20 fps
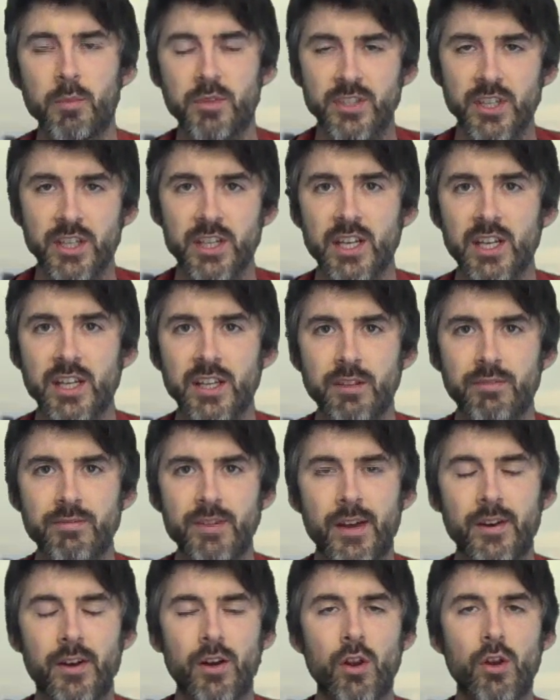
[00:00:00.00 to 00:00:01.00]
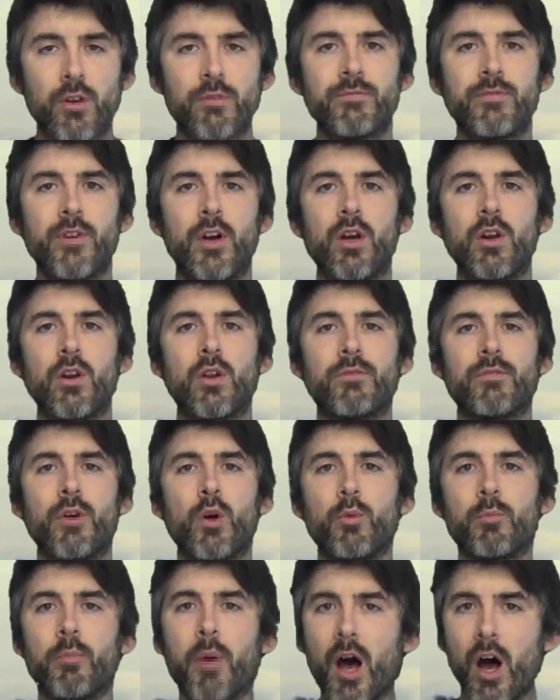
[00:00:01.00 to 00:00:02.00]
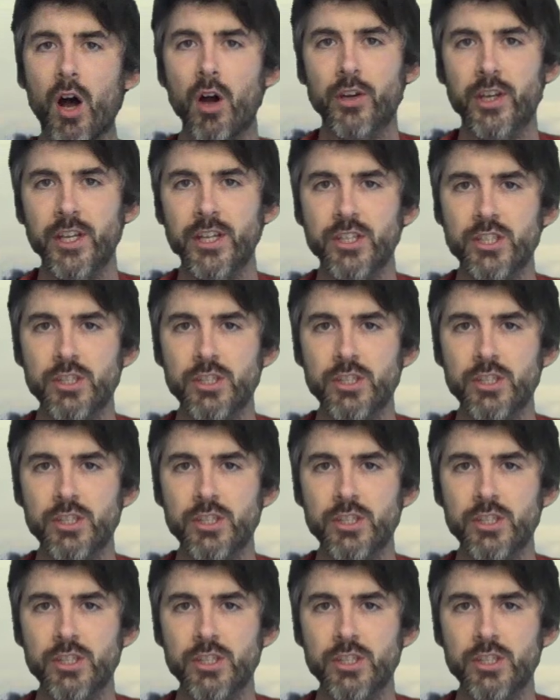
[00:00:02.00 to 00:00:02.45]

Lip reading: particularly they found a lot of old parking